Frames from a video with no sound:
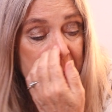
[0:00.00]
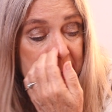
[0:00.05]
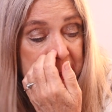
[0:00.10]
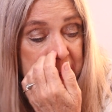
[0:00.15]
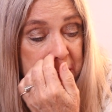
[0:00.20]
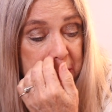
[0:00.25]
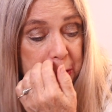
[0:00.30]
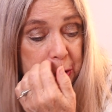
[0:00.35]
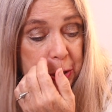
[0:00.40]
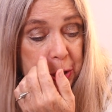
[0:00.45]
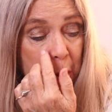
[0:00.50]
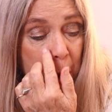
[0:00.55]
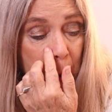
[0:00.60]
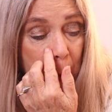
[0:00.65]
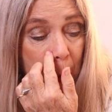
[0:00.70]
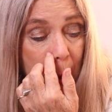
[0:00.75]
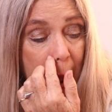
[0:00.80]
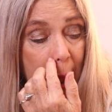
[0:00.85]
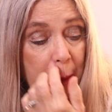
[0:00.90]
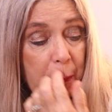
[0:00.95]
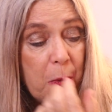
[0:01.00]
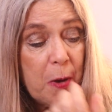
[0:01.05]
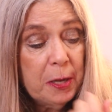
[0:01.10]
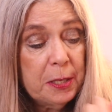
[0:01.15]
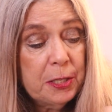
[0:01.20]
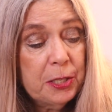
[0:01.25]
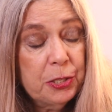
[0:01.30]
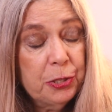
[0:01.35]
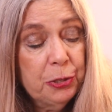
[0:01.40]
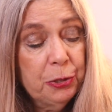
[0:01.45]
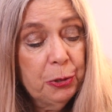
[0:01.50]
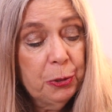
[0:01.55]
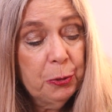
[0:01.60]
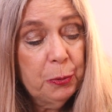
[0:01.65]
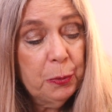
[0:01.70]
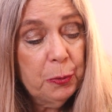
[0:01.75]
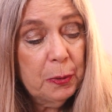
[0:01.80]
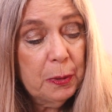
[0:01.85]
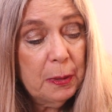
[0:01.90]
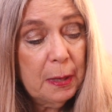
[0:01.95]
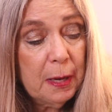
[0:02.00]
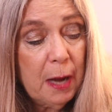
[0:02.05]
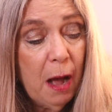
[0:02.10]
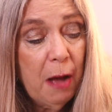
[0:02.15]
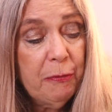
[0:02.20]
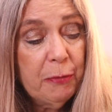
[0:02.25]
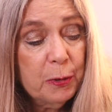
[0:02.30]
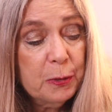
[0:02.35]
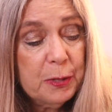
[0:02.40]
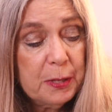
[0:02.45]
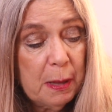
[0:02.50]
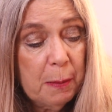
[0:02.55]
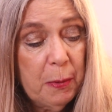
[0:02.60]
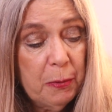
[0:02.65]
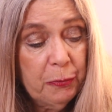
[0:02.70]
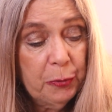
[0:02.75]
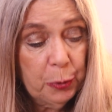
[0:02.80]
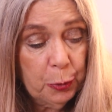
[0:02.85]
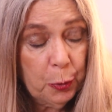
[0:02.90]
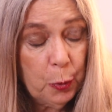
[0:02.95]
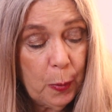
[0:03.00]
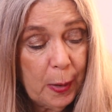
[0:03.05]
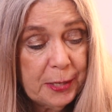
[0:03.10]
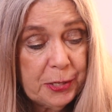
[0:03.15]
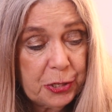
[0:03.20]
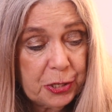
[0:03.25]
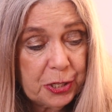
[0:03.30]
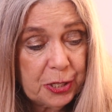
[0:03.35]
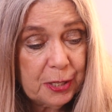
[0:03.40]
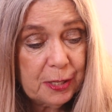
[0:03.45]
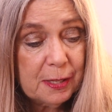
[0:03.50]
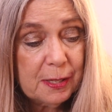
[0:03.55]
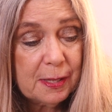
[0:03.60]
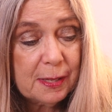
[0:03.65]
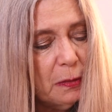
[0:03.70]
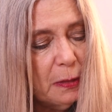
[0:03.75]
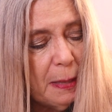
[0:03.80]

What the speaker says: So I want to cover some of your questions.